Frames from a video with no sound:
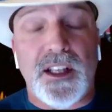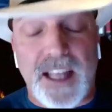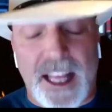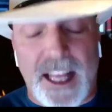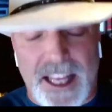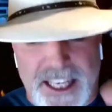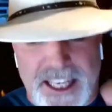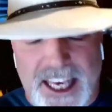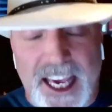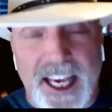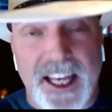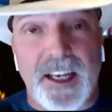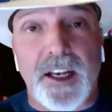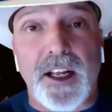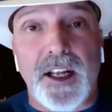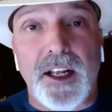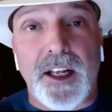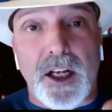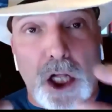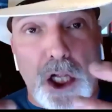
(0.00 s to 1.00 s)
Like, get
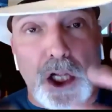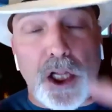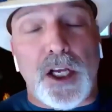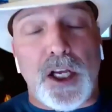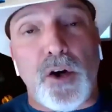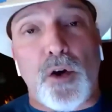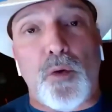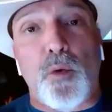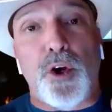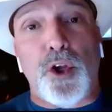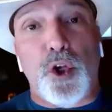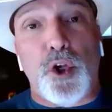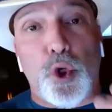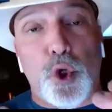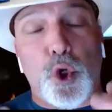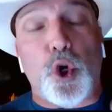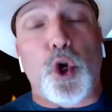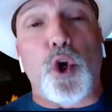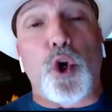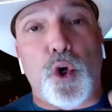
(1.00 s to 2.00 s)
clear on what
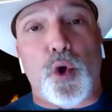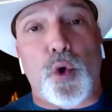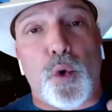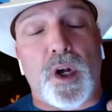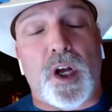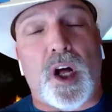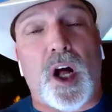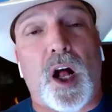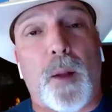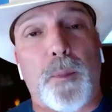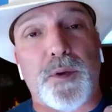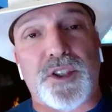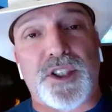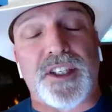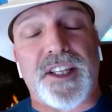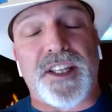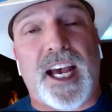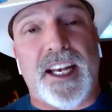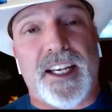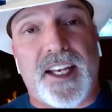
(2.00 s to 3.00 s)
you're going to accomplish
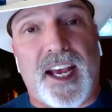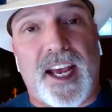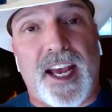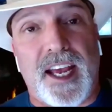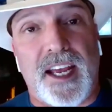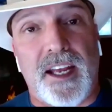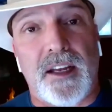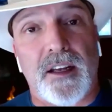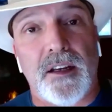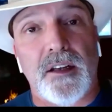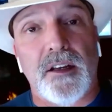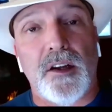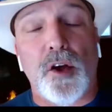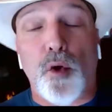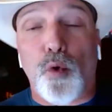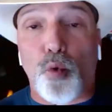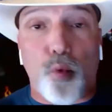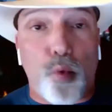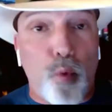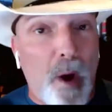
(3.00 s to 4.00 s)
in that day.
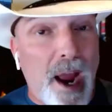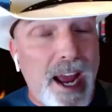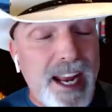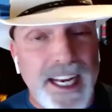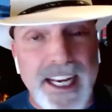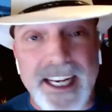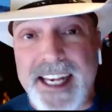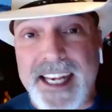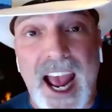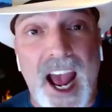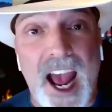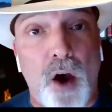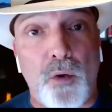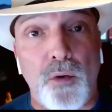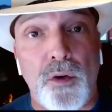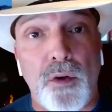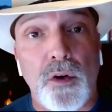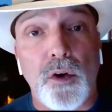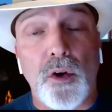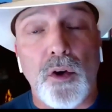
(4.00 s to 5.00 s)
Write it
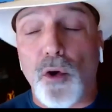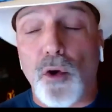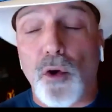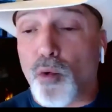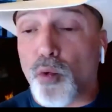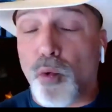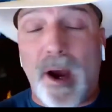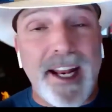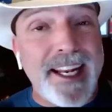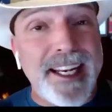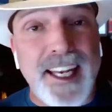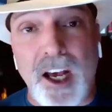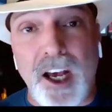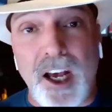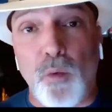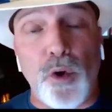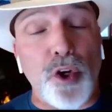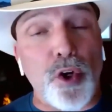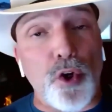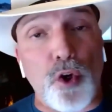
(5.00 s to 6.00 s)
down
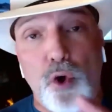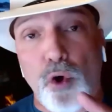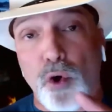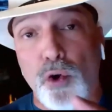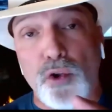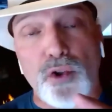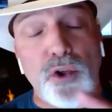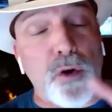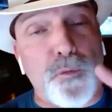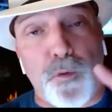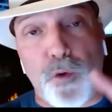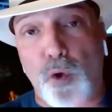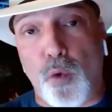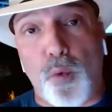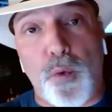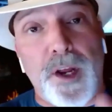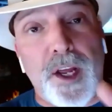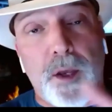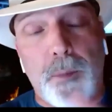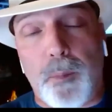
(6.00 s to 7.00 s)
what your goals are for
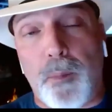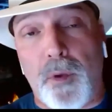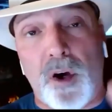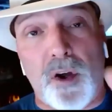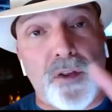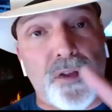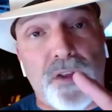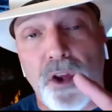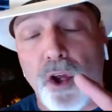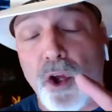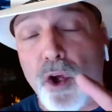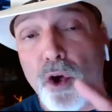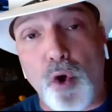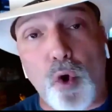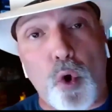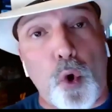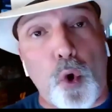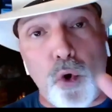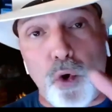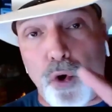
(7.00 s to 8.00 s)
the week, month,
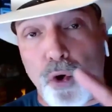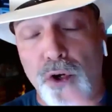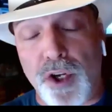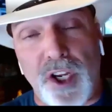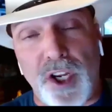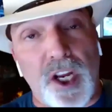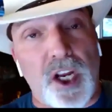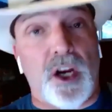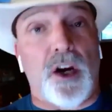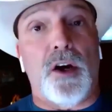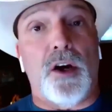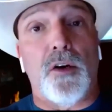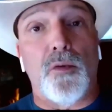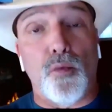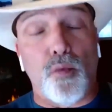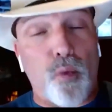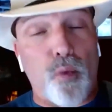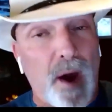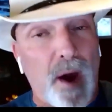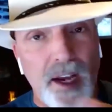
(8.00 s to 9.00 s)
quarter, year.
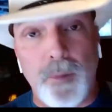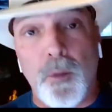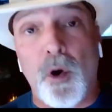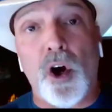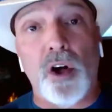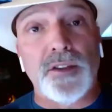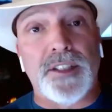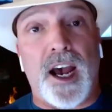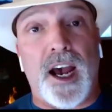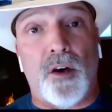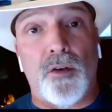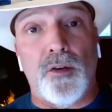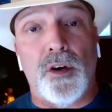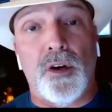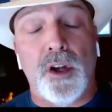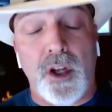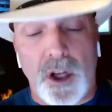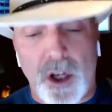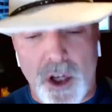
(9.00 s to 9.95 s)
Write them all down.